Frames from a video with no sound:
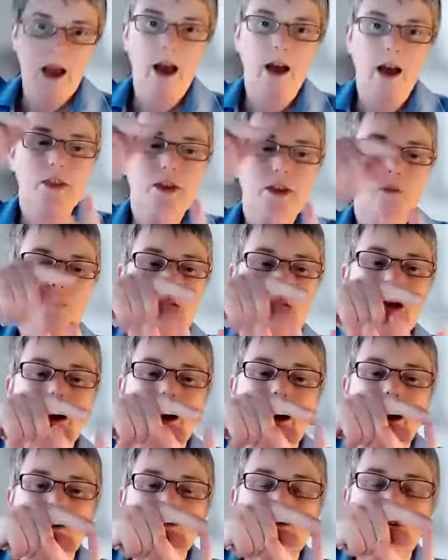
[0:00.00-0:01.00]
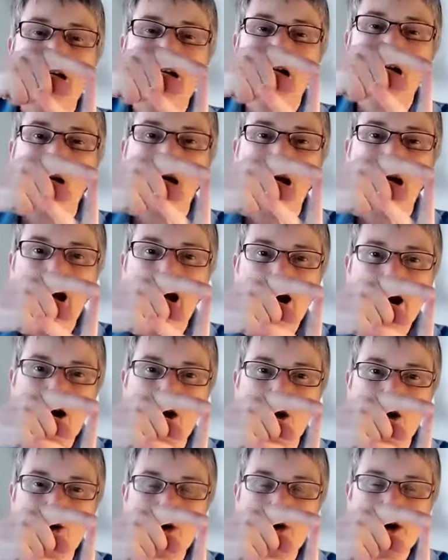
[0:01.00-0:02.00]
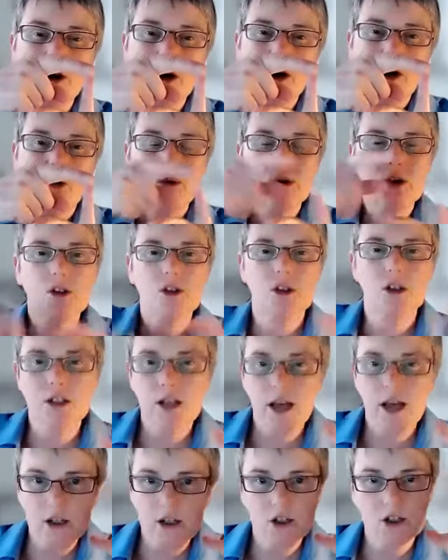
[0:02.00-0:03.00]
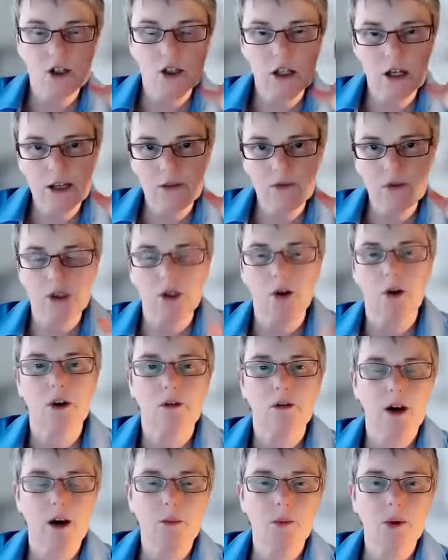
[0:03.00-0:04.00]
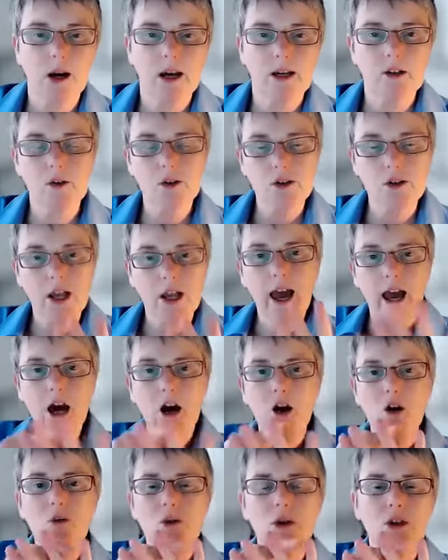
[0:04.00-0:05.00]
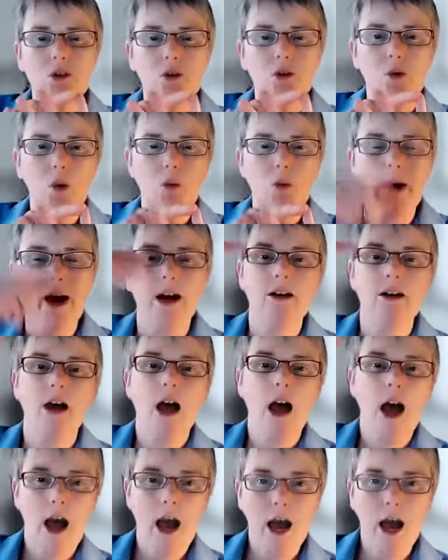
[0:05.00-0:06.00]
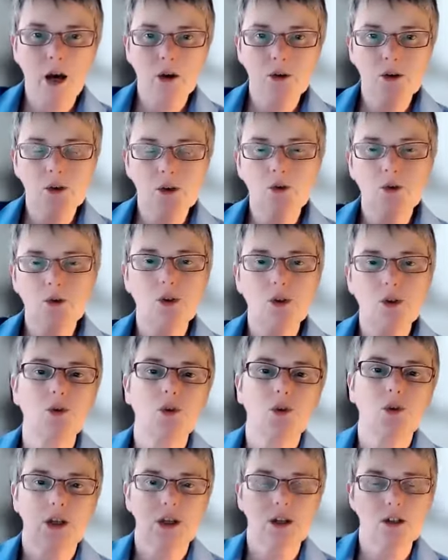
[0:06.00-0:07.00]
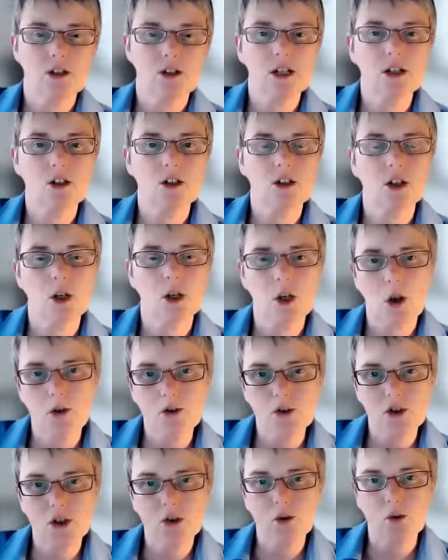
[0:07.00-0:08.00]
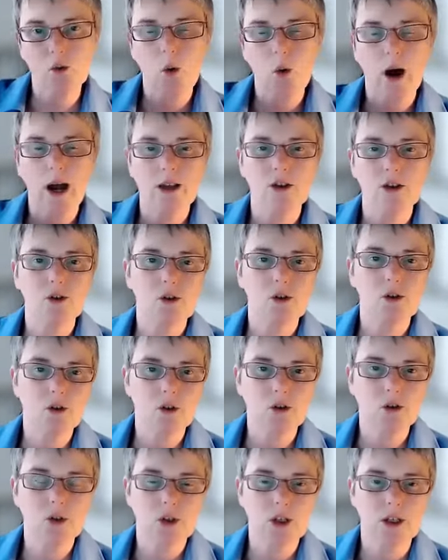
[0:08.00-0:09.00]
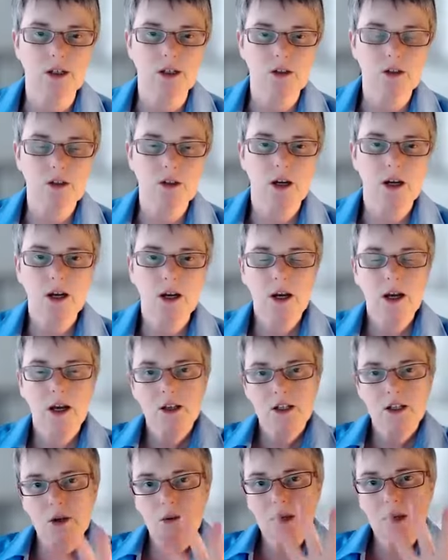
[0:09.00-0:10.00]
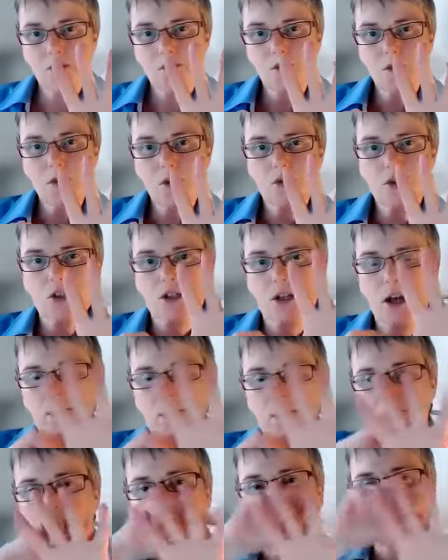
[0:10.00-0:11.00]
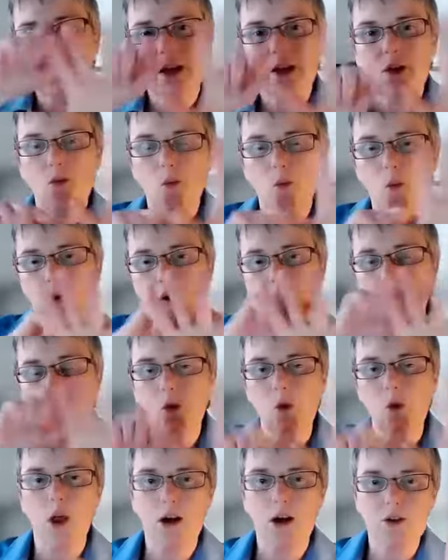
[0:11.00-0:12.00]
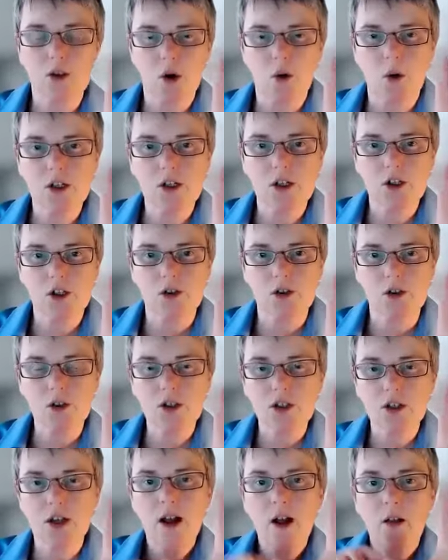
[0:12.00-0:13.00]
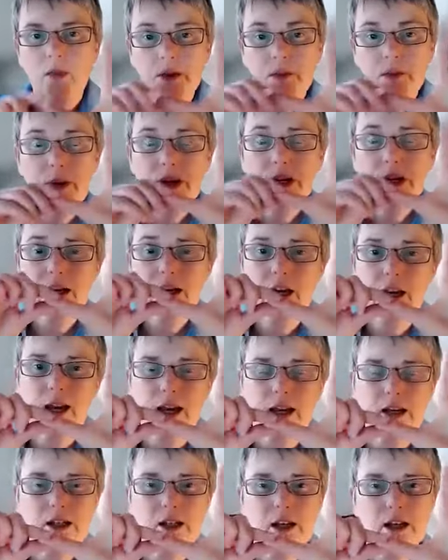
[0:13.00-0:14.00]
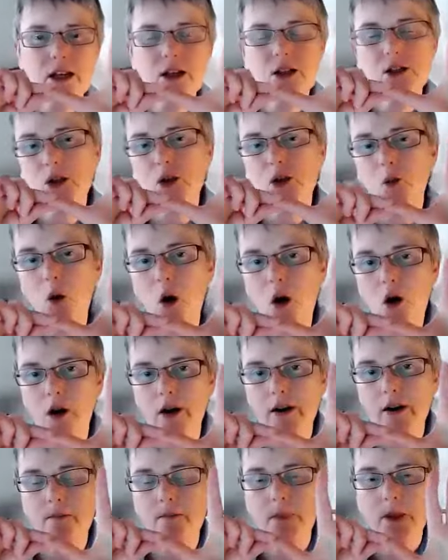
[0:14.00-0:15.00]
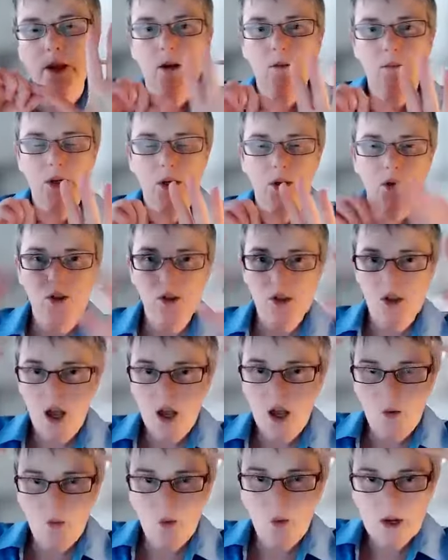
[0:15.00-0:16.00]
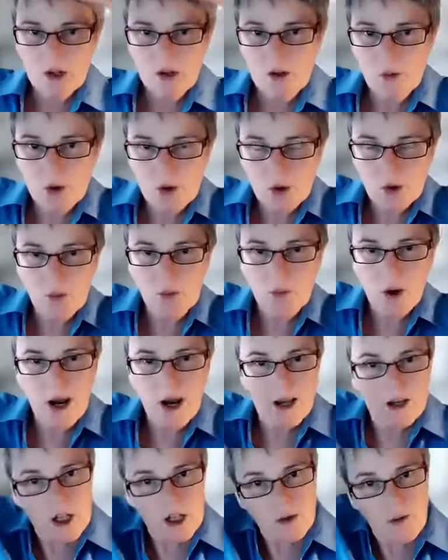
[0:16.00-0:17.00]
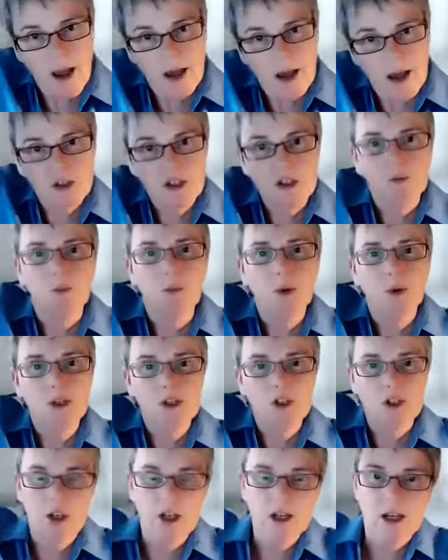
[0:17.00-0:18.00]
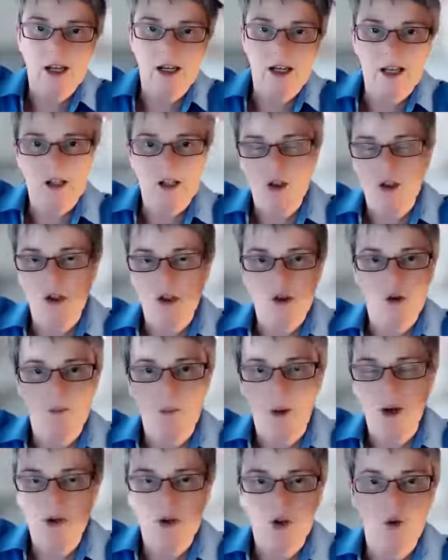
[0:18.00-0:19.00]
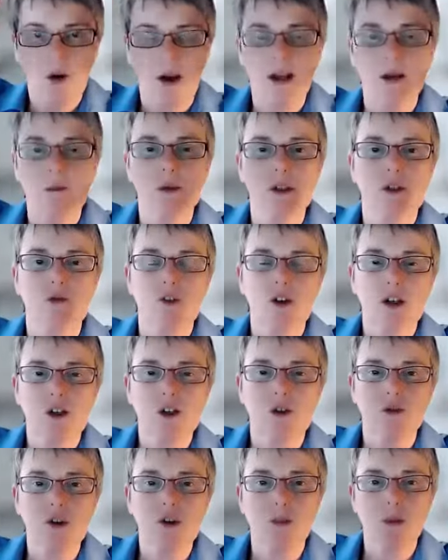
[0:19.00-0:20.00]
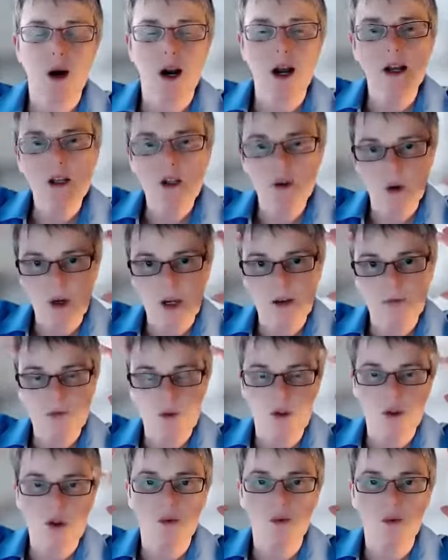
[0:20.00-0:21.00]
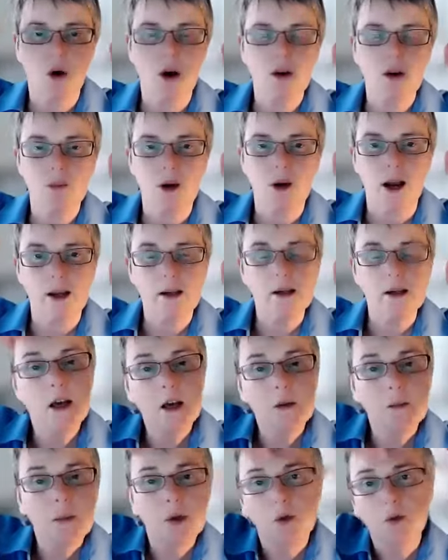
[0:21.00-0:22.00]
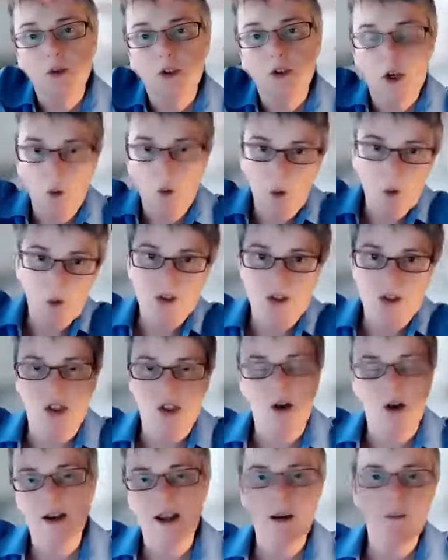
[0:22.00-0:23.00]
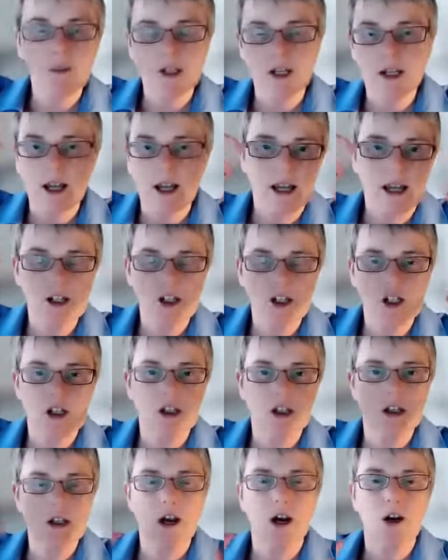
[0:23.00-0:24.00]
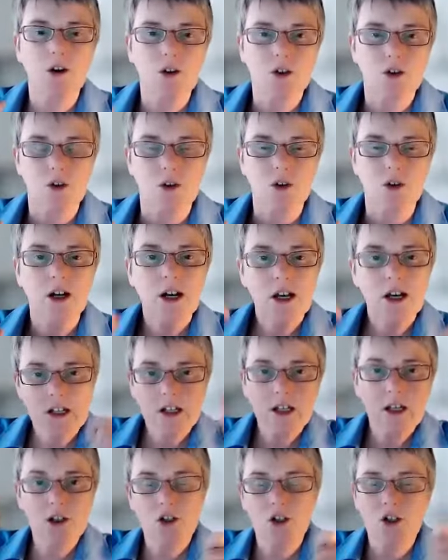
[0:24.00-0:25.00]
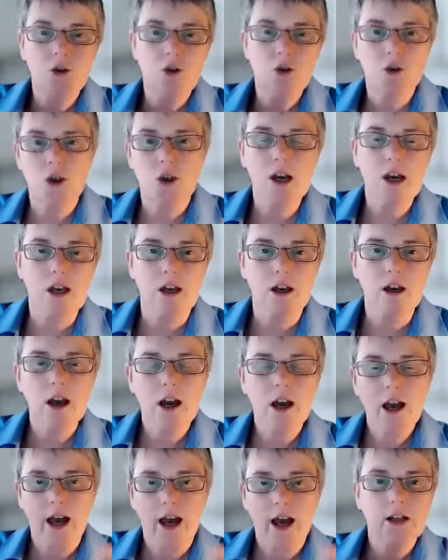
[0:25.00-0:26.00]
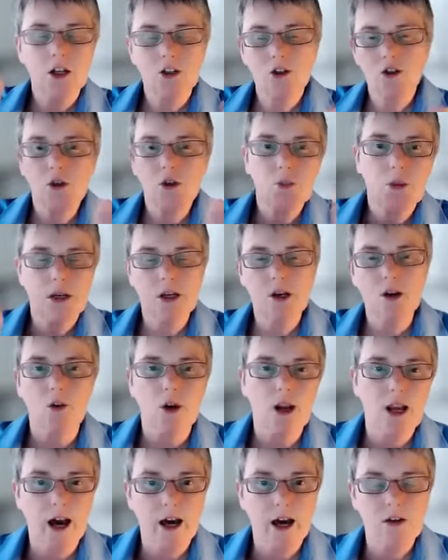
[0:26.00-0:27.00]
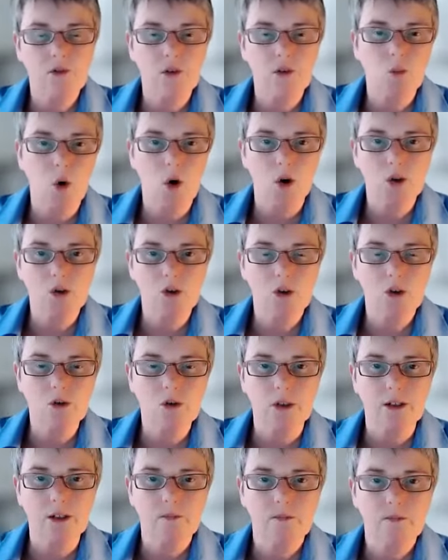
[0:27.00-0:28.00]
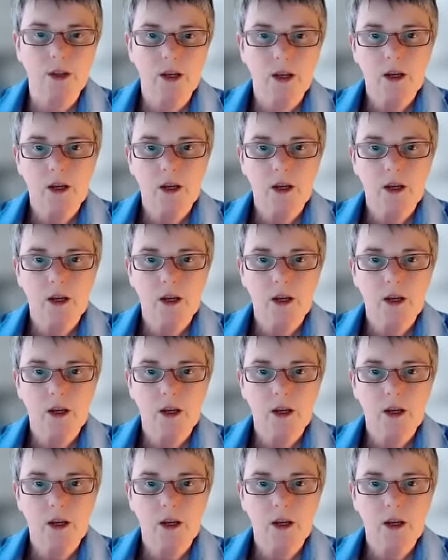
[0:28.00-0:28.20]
And then we have our how, which is attached to the left side of our brain, because how is all about how you do things. It's the logical way that you do things. So if you start to then work all those questions, the big connector is the why, because when with your brain, you have this bridge that connects your both your hemispheres of your brain, your left and your right brain, but also all the synaptic energy that goes on to get you thinking and get you being creative in what you're doing.